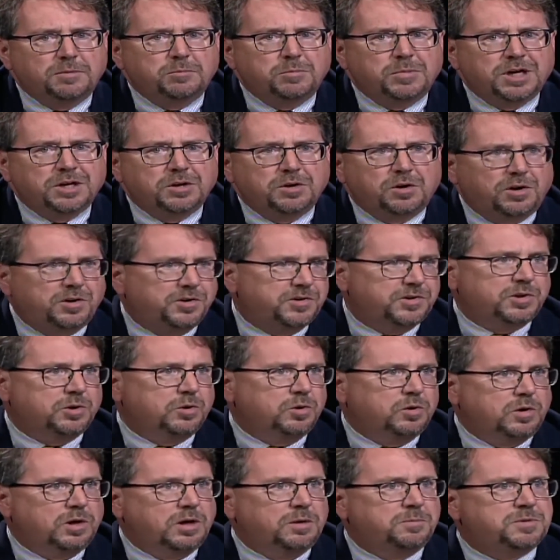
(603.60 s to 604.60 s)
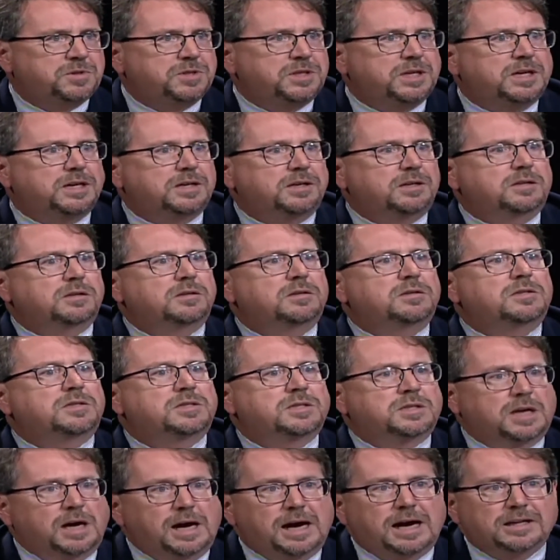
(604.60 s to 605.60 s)
might also upset
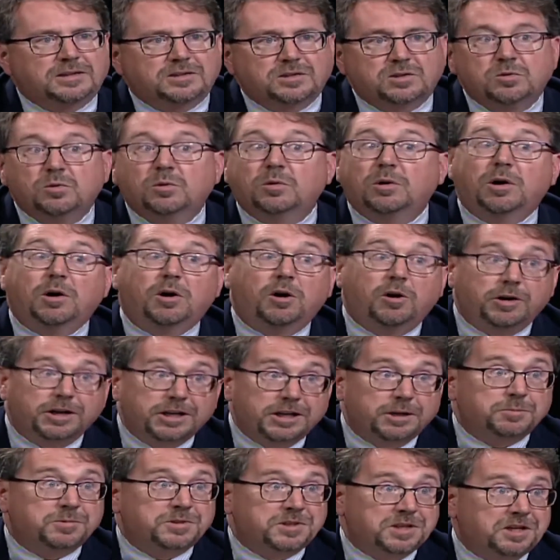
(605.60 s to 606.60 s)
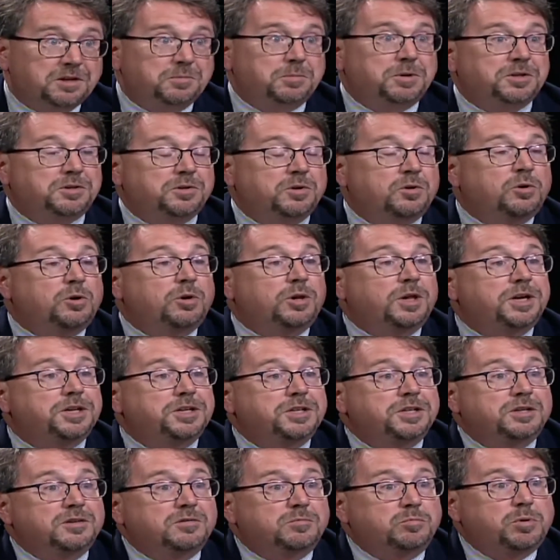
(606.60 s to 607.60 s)
Scots who are already upset about the whole
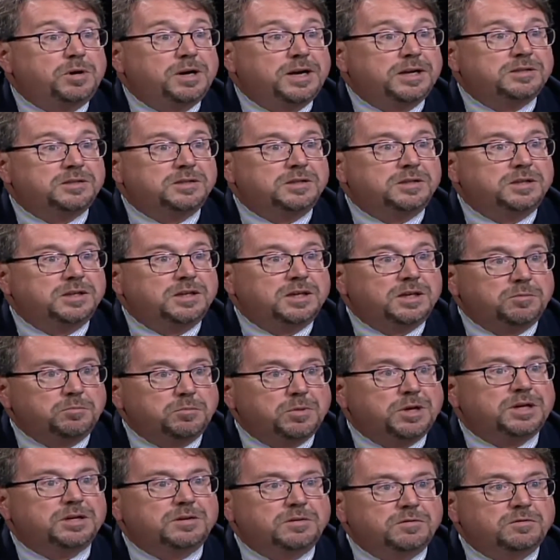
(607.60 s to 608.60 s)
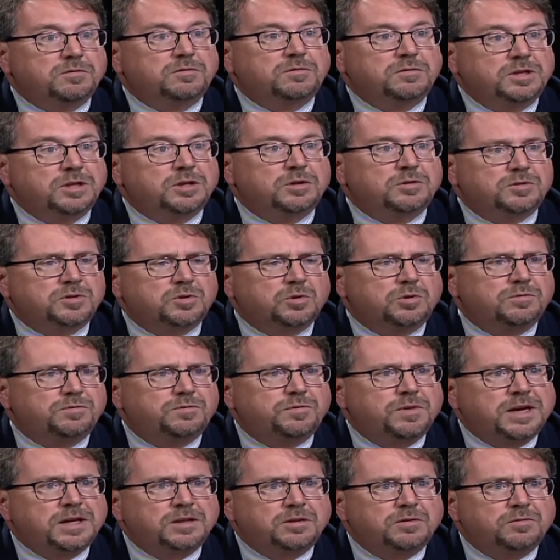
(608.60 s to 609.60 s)
idea of Brexit, and might, sort of
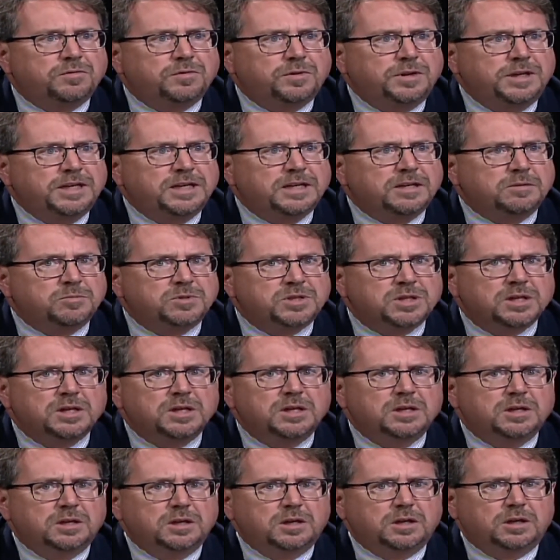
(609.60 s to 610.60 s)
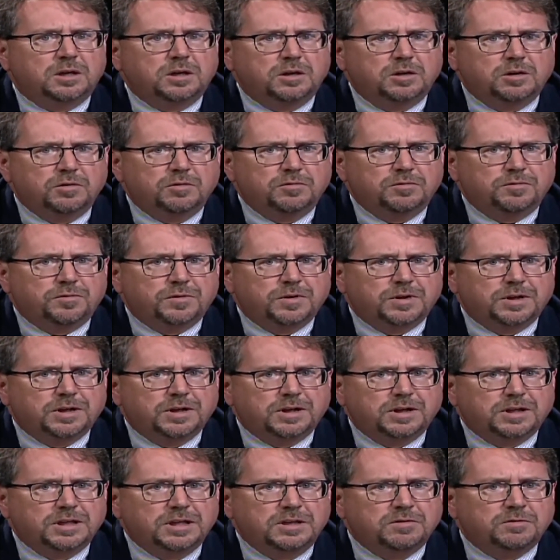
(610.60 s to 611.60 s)
fan the flames of
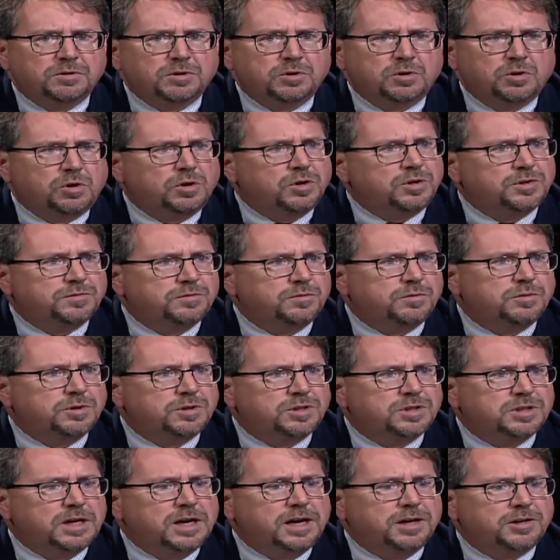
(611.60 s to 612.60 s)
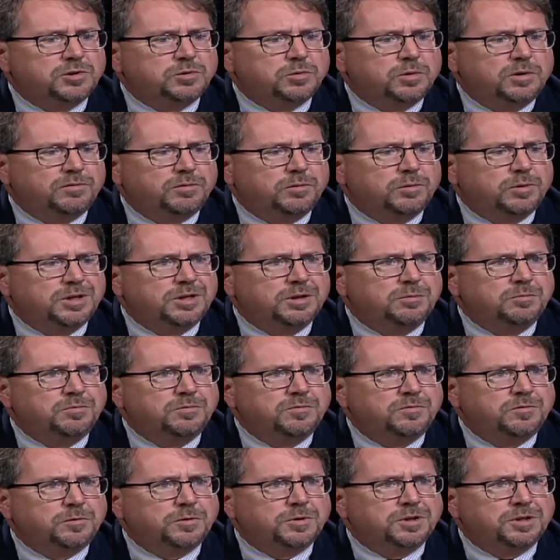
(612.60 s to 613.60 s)
even calls for a Scottish referendum
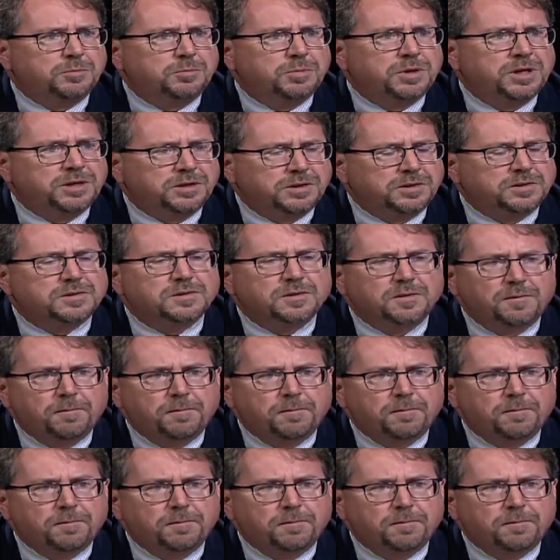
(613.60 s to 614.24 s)
for independence.